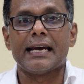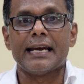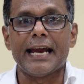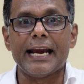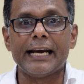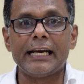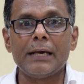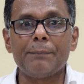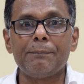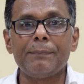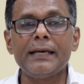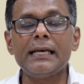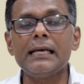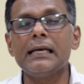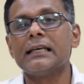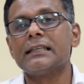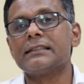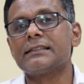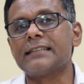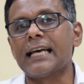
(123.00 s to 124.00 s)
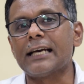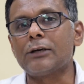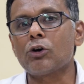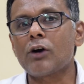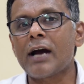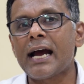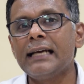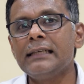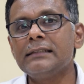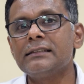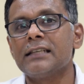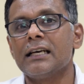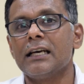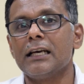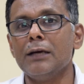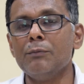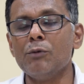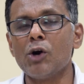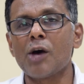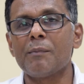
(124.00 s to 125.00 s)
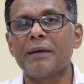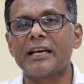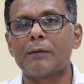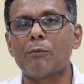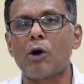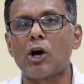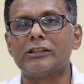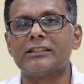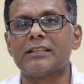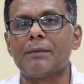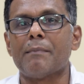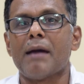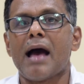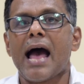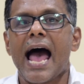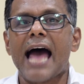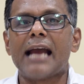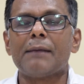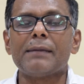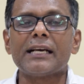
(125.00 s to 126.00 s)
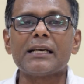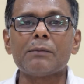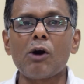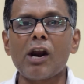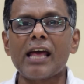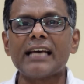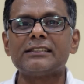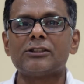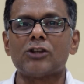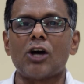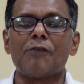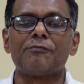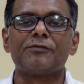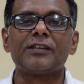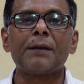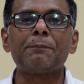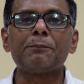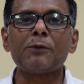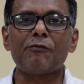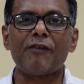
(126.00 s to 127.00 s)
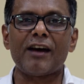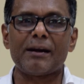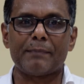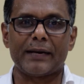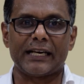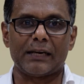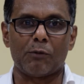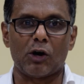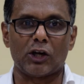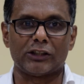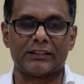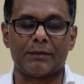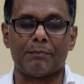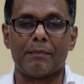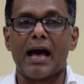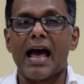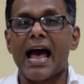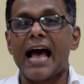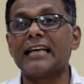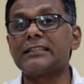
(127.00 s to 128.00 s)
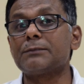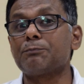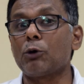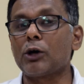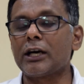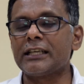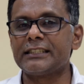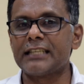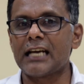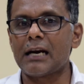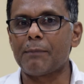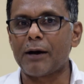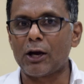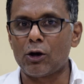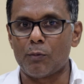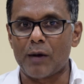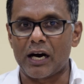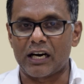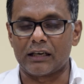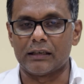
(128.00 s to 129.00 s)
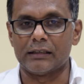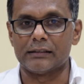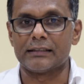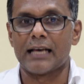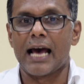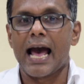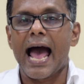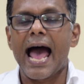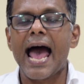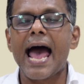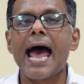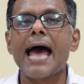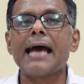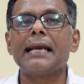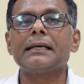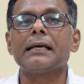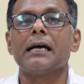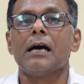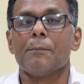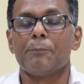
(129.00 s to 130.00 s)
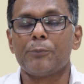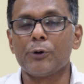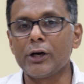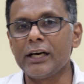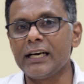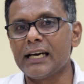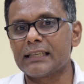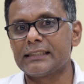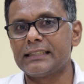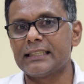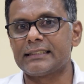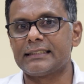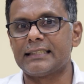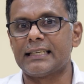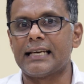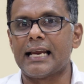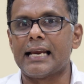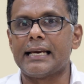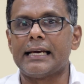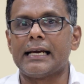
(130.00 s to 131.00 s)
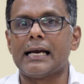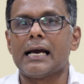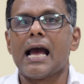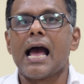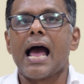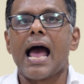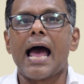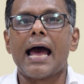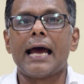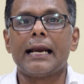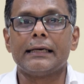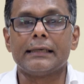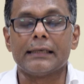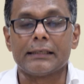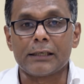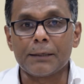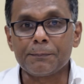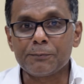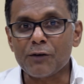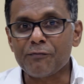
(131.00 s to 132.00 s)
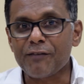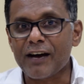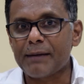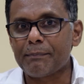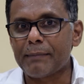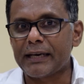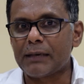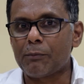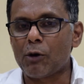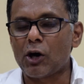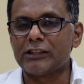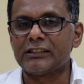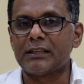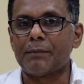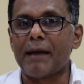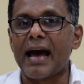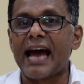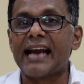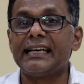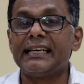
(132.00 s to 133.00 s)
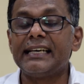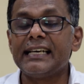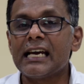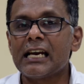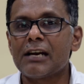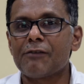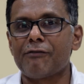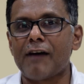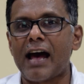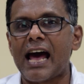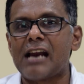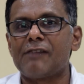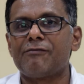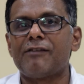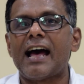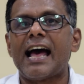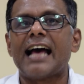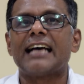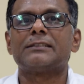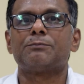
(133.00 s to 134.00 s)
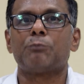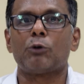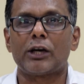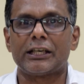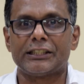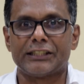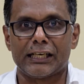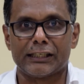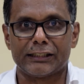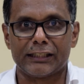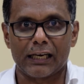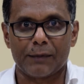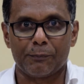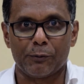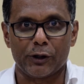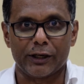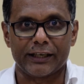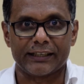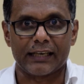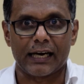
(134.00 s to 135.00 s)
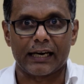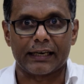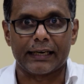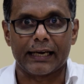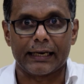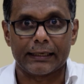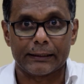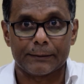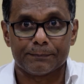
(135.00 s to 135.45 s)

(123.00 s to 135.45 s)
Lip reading: ATP, cytokines, immunometabolism and metabolites of tryptophan metabolism as potential biomarkers and purinergic signaling and tryptophan metabolism and TNF-alpha as potential therapeutic target.